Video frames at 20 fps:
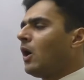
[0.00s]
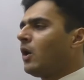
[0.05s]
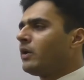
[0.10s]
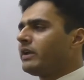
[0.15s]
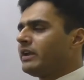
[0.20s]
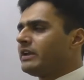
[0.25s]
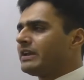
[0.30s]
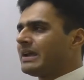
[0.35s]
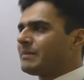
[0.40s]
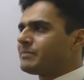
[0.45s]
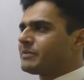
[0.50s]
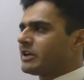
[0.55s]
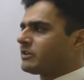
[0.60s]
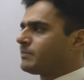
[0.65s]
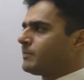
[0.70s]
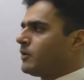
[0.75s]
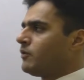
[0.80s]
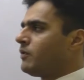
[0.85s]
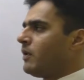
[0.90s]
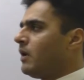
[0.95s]
On income
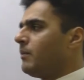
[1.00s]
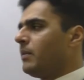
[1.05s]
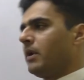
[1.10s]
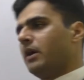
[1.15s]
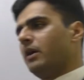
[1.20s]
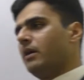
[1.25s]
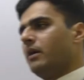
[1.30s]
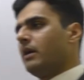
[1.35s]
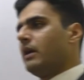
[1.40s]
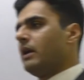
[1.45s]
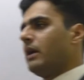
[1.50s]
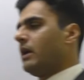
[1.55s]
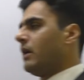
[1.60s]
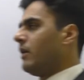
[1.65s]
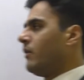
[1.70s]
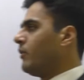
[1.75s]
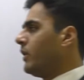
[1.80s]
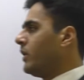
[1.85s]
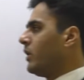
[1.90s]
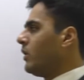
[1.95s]
tax pro forma,
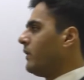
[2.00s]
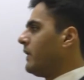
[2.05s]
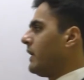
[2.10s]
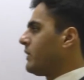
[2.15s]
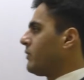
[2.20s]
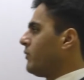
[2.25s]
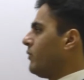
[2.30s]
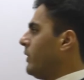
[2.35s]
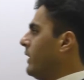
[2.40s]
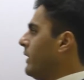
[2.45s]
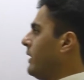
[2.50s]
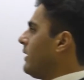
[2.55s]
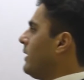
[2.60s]
we know that